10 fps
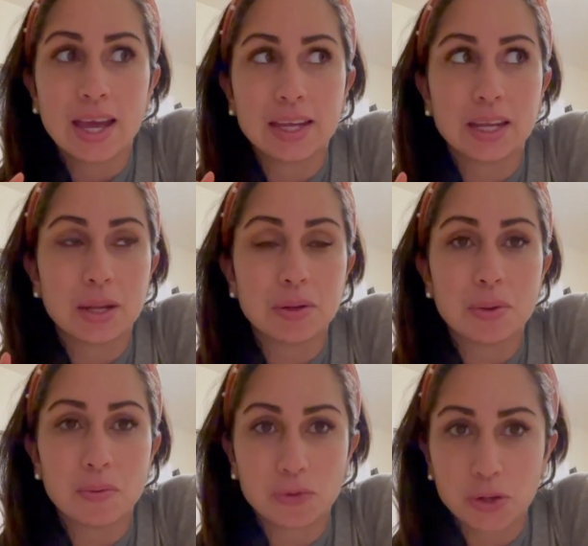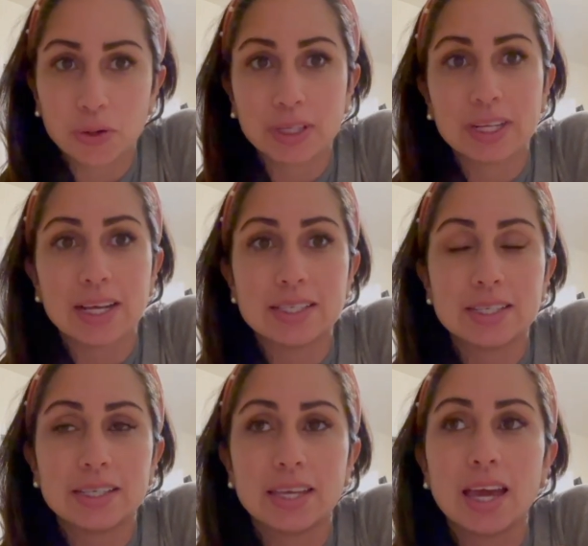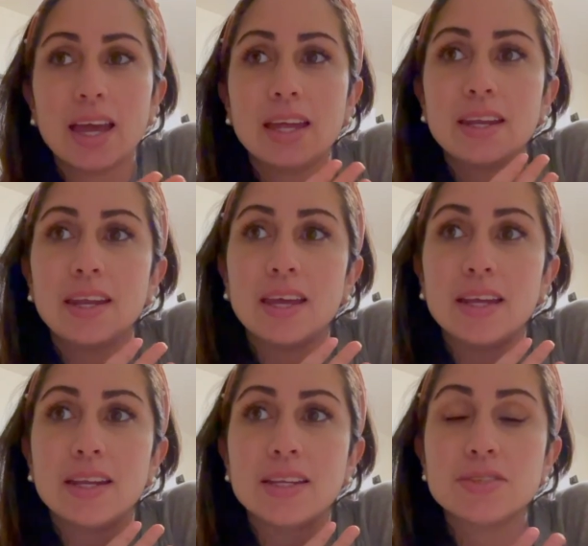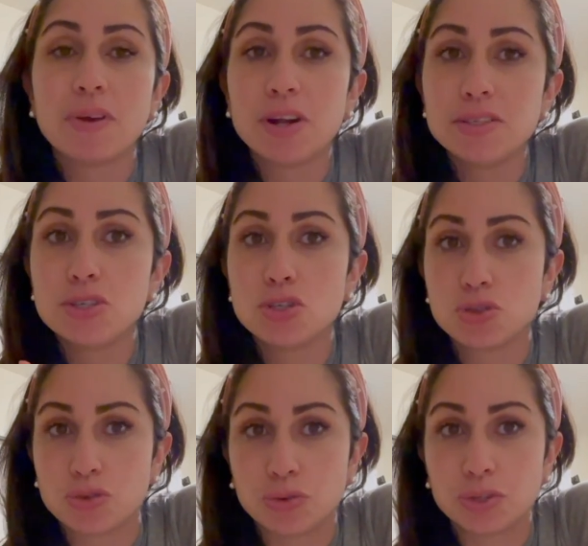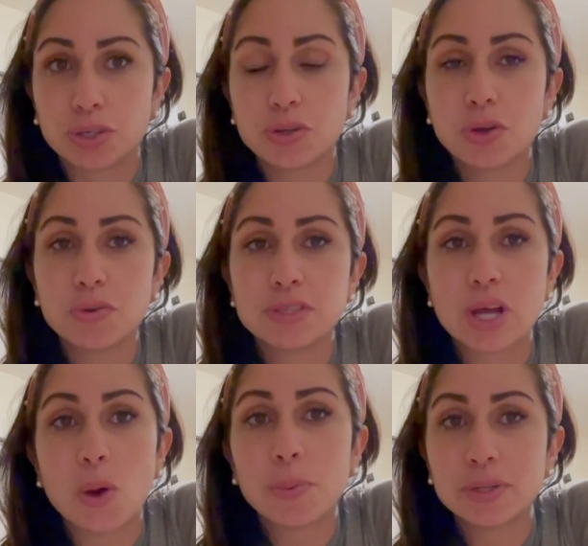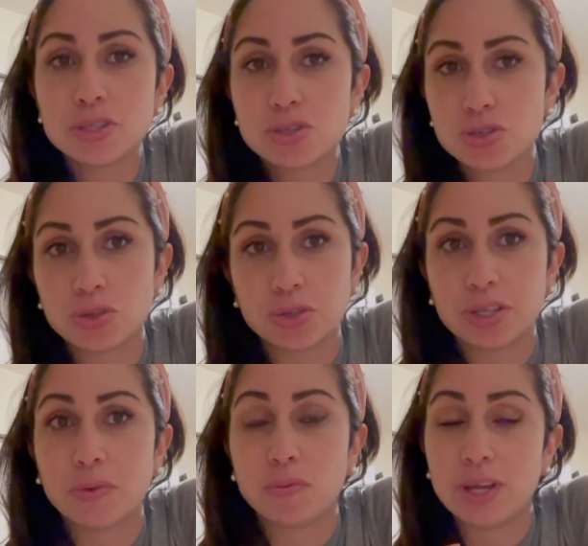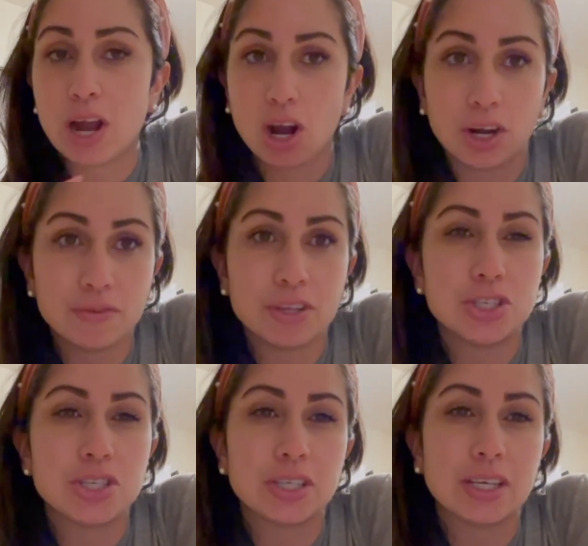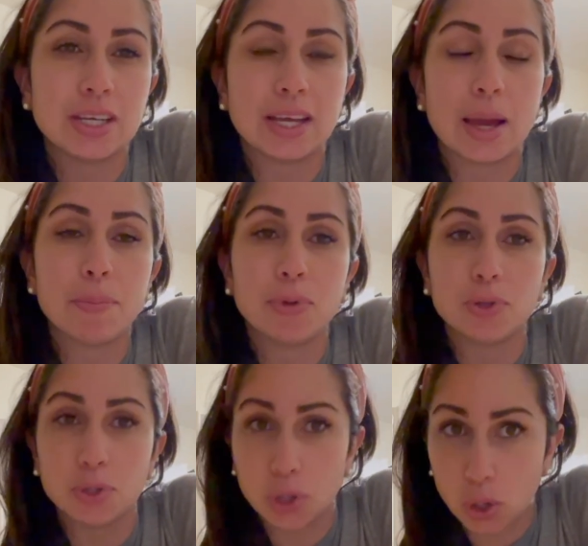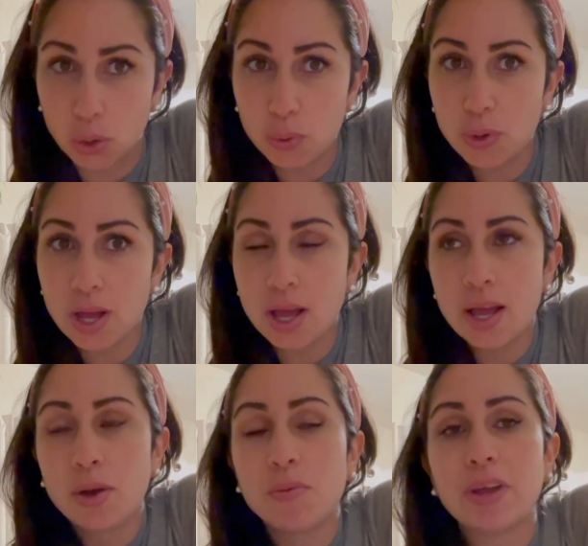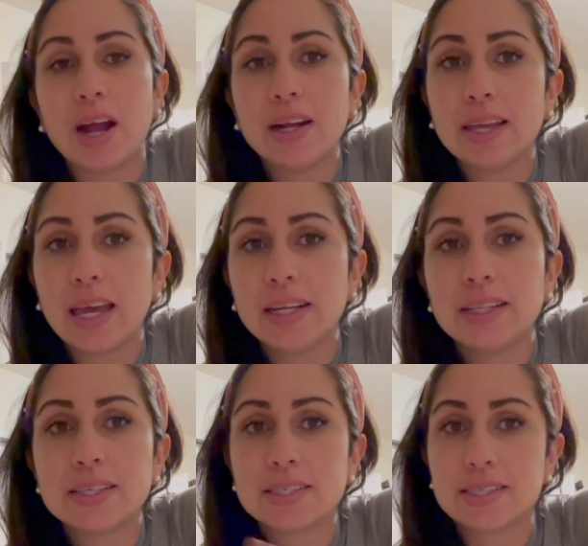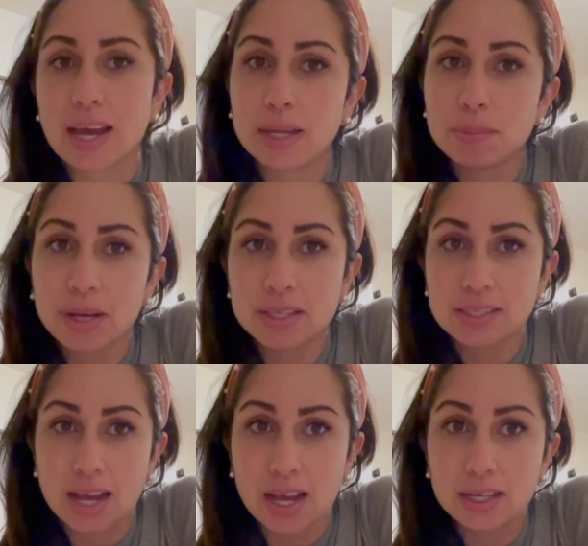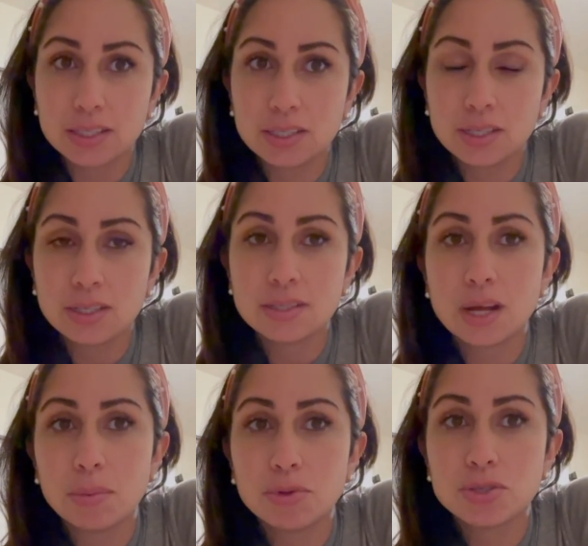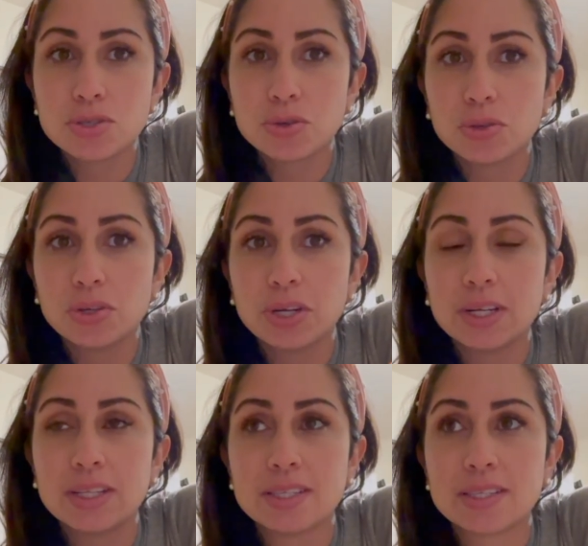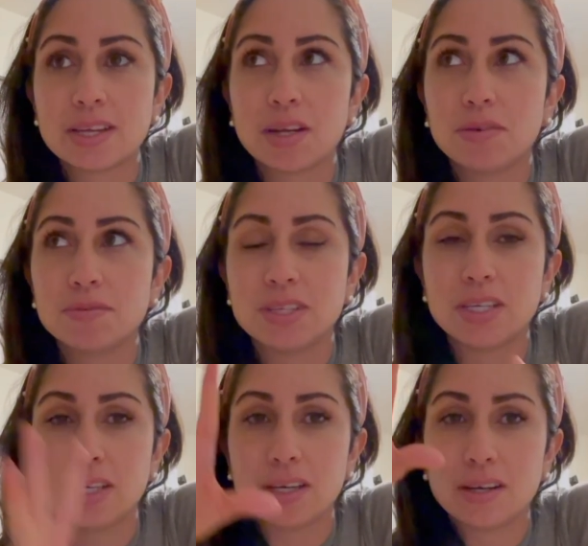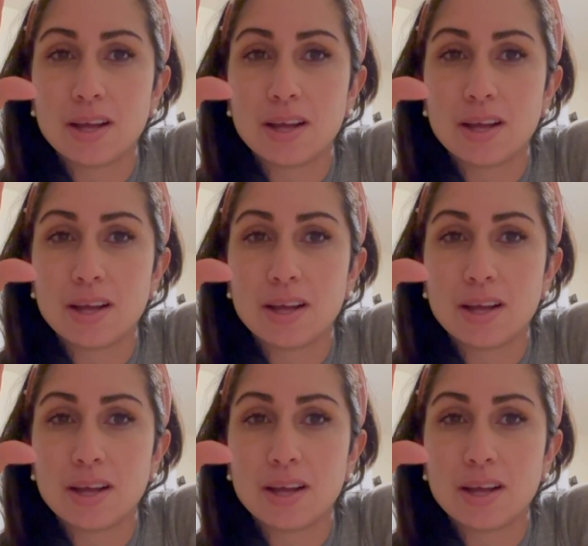and then reorganize it again. And as far as the stroller goes, I'll put the stroller that we are eventually gonna get below. We are getting the side-by-side -side double stroller instead of the